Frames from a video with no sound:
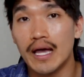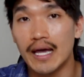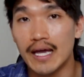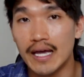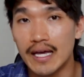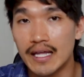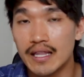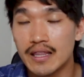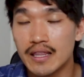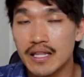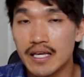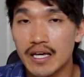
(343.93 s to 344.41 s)

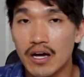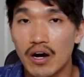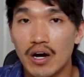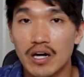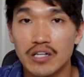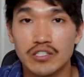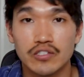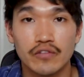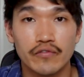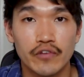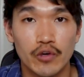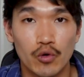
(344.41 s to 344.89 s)
in the
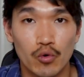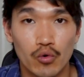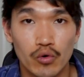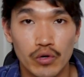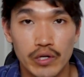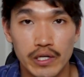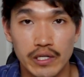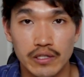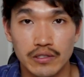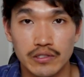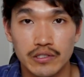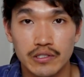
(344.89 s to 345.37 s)
eyes of your
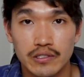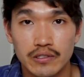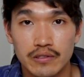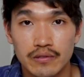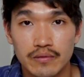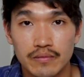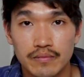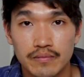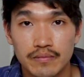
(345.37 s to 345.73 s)
audience.